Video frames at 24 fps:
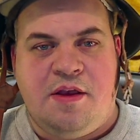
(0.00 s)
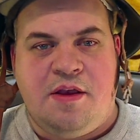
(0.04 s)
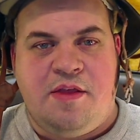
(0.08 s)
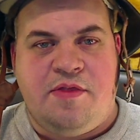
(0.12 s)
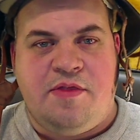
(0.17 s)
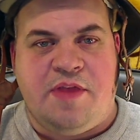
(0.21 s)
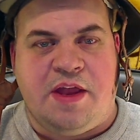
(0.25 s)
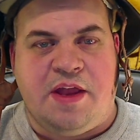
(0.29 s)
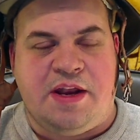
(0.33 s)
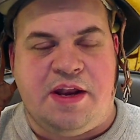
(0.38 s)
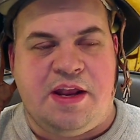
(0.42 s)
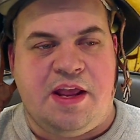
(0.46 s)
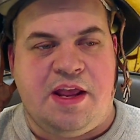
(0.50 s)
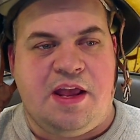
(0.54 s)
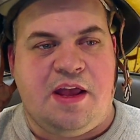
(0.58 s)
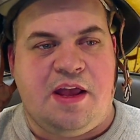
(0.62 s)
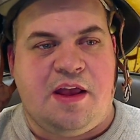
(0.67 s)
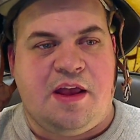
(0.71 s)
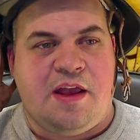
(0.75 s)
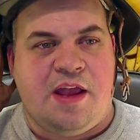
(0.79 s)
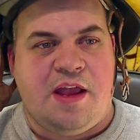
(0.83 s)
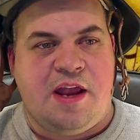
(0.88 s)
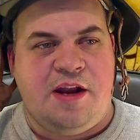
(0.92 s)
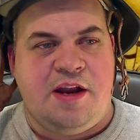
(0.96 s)

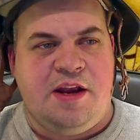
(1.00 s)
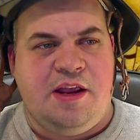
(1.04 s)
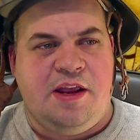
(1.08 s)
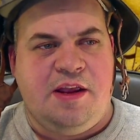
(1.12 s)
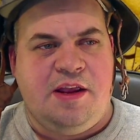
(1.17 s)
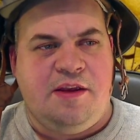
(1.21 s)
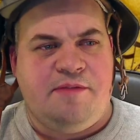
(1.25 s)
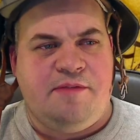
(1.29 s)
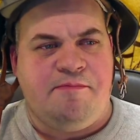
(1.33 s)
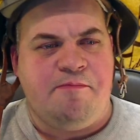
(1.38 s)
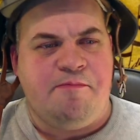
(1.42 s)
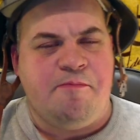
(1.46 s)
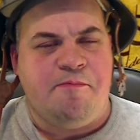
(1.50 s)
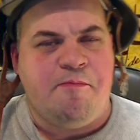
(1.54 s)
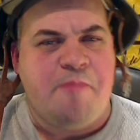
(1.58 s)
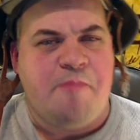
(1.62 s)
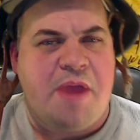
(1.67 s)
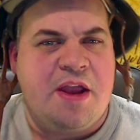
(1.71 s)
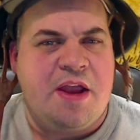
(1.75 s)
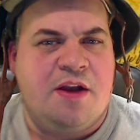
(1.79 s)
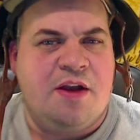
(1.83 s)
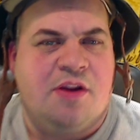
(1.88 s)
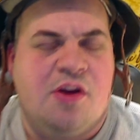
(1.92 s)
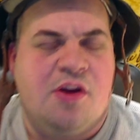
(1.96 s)
that any
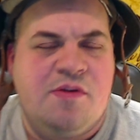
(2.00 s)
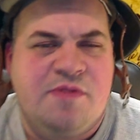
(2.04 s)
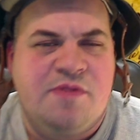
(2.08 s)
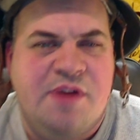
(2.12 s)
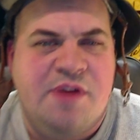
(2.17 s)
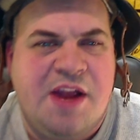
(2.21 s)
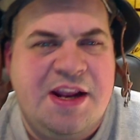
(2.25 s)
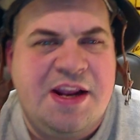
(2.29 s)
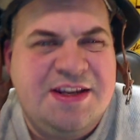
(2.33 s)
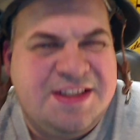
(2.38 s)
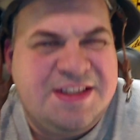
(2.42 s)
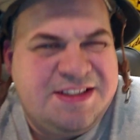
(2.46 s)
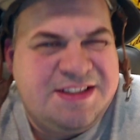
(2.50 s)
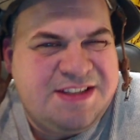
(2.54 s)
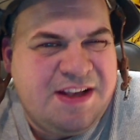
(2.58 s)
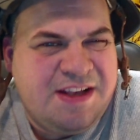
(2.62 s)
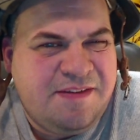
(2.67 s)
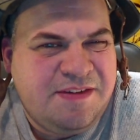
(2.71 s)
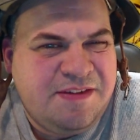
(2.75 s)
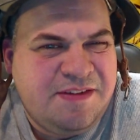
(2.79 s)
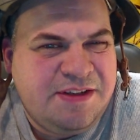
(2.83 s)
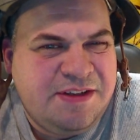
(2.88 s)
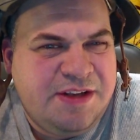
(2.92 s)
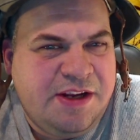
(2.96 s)
male over the age of
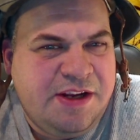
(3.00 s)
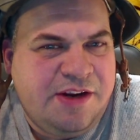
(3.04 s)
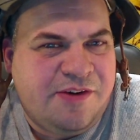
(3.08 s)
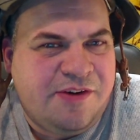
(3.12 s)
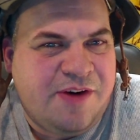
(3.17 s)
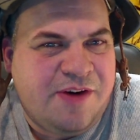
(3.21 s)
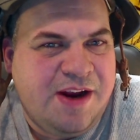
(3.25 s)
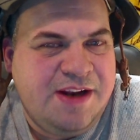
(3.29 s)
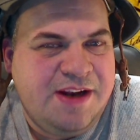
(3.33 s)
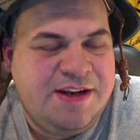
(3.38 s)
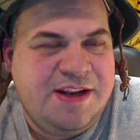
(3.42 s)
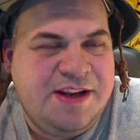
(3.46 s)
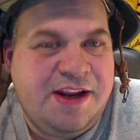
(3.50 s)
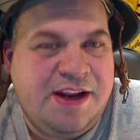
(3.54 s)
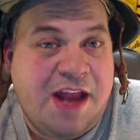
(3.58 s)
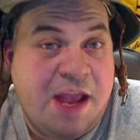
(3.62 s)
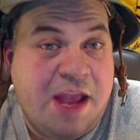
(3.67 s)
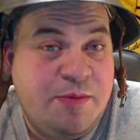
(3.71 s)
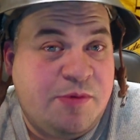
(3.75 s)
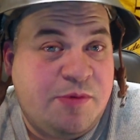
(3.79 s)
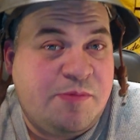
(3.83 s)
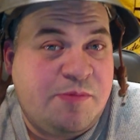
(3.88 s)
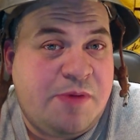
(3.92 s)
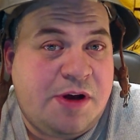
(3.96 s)
17 or 18,
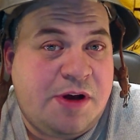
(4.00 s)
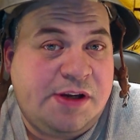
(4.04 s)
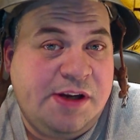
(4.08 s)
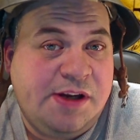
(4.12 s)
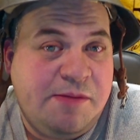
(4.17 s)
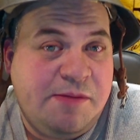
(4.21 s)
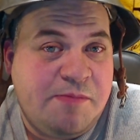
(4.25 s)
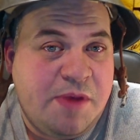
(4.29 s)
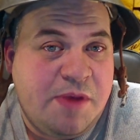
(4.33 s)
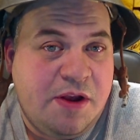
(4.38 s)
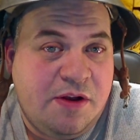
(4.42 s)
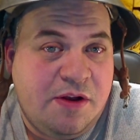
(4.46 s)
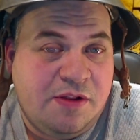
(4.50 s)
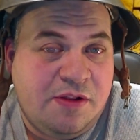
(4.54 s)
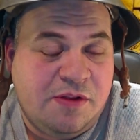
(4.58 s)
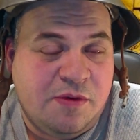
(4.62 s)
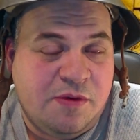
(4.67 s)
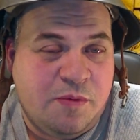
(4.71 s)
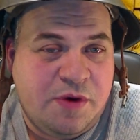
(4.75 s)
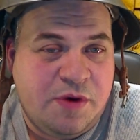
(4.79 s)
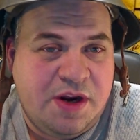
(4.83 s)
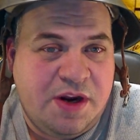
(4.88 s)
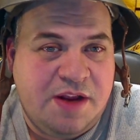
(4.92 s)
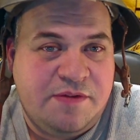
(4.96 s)
able-bodied male or
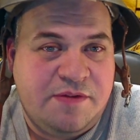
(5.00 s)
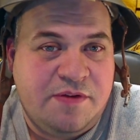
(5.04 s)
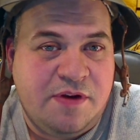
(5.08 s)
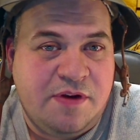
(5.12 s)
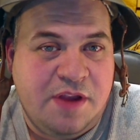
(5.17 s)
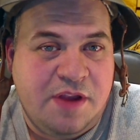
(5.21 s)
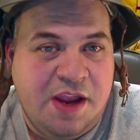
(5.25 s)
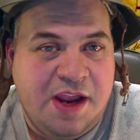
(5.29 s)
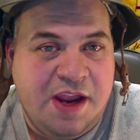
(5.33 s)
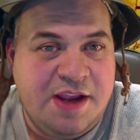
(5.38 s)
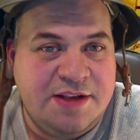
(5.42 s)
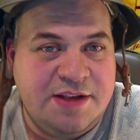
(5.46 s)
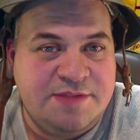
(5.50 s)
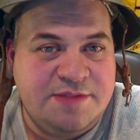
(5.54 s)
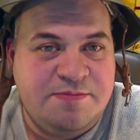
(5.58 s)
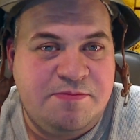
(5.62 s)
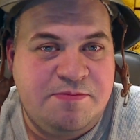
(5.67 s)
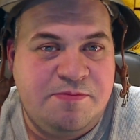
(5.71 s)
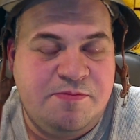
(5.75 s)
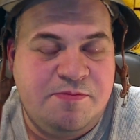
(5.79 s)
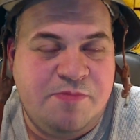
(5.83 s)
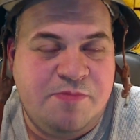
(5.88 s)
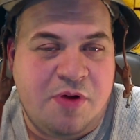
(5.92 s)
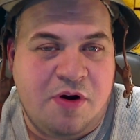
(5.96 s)
whatever, is
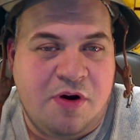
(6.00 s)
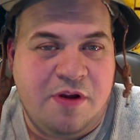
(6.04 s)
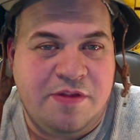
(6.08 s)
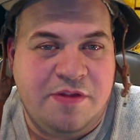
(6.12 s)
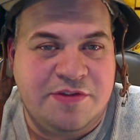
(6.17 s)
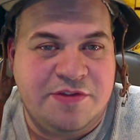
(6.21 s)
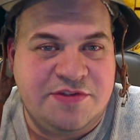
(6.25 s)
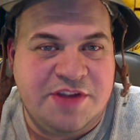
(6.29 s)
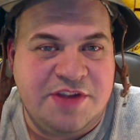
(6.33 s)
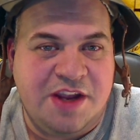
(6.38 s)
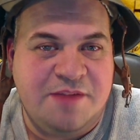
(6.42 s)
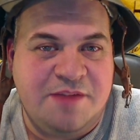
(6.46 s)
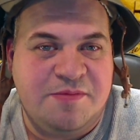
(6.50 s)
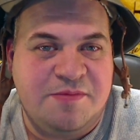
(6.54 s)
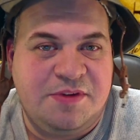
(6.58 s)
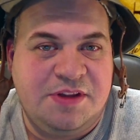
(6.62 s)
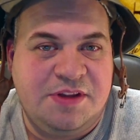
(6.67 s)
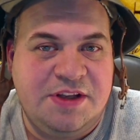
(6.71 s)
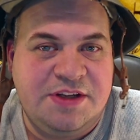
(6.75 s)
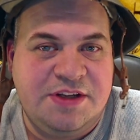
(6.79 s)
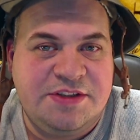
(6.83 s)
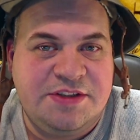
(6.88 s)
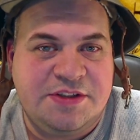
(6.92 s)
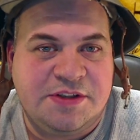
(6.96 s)
part of the state
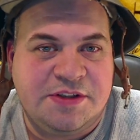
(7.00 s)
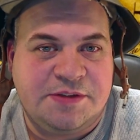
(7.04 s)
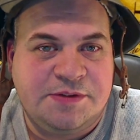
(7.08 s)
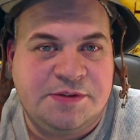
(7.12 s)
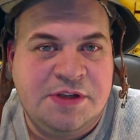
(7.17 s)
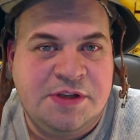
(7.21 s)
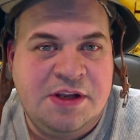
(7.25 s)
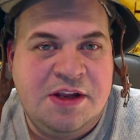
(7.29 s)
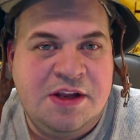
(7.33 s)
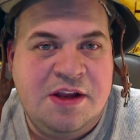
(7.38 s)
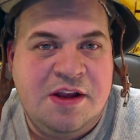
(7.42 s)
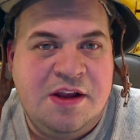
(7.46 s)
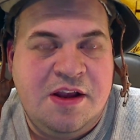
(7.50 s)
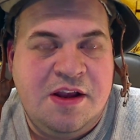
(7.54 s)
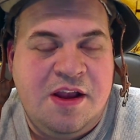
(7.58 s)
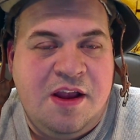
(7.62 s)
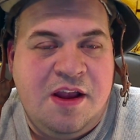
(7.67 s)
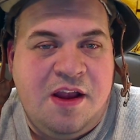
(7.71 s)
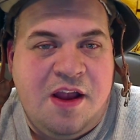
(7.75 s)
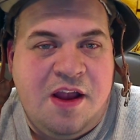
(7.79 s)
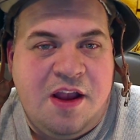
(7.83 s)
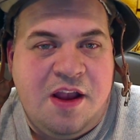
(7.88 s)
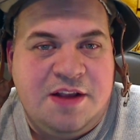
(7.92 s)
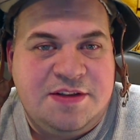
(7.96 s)
militia.
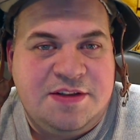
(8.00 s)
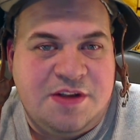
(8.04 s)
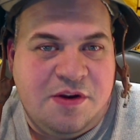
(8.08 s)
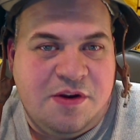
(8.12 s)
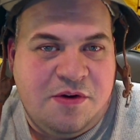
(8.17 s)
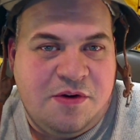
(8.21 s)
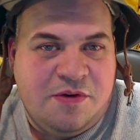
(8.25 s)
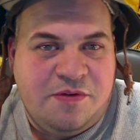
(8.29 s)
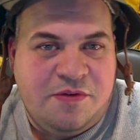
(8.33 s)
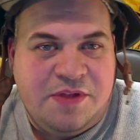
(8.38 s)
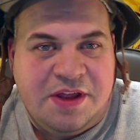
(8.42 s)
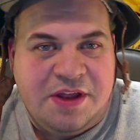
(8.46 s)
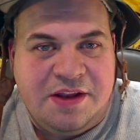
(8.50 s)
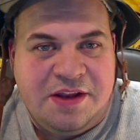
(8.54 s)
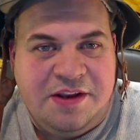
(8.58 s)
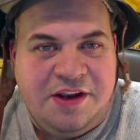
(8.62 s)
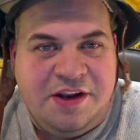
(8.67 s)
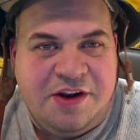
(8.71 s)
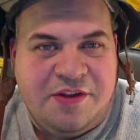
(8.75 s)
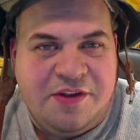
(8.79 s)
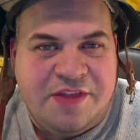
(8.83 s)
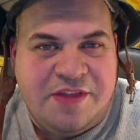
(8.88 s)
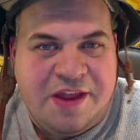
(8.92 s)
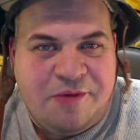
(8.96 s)
So that, you
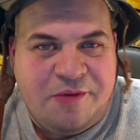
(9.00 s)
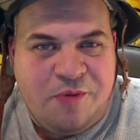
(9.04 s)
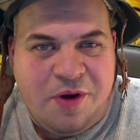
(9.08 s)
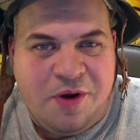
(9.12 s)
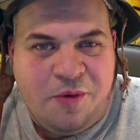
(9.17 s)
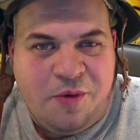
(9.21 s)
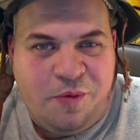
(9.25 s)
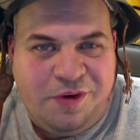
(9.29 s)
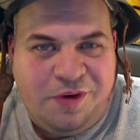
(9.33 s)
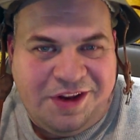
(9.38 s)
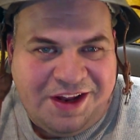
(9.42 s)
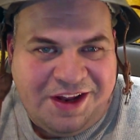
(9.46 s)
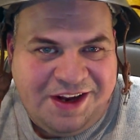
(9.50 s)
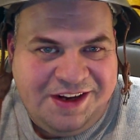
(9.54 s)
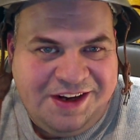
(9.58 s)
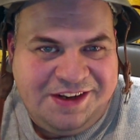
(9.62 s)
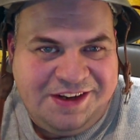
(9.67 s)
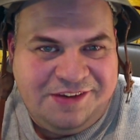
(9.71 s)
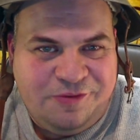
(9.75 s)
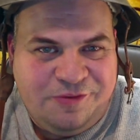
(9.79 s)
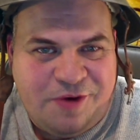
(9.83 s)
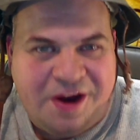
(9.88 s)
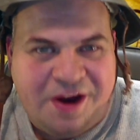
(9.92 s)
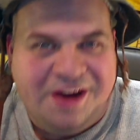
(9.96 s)
know, that
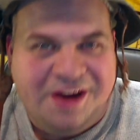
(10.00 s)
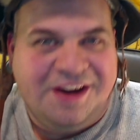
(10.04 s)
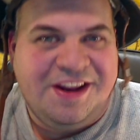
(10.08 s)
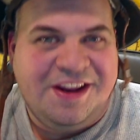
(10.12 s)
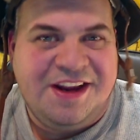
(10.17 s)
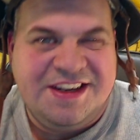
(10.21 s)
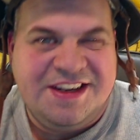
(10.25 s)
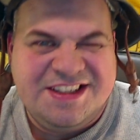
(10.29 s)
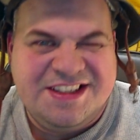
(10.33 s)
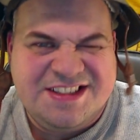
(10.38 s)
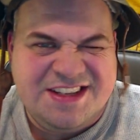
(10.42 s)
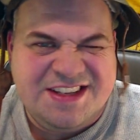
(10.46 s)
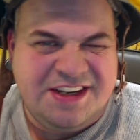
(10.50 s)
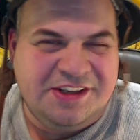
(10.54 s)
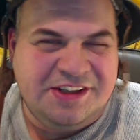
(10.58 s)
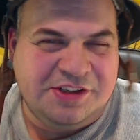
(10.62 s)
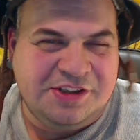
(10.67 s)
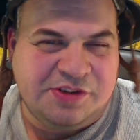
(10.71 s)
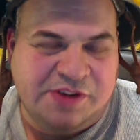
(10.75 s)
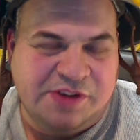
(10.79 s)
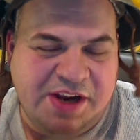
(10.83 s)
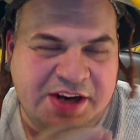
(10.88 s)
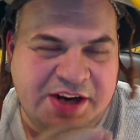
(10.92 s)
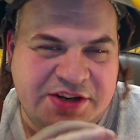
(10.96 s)
regulate just a
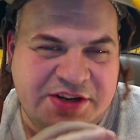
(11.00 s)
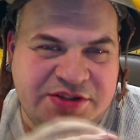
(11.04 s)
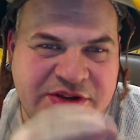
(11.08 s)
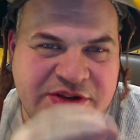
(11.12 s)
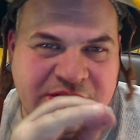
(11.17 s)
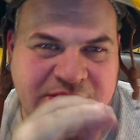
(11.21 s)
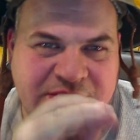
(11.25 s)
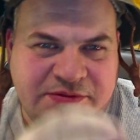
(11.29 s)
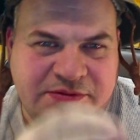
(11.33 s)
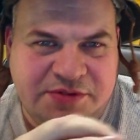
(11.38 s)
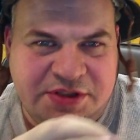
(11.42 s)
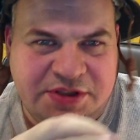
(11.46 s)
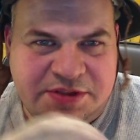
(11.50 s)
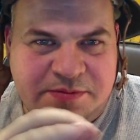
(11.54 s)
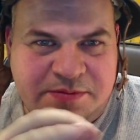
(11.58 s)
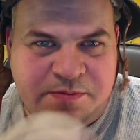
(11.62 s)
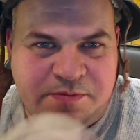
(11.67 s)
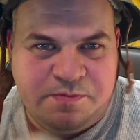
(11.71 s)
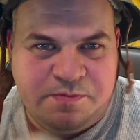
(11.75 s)
little extra, just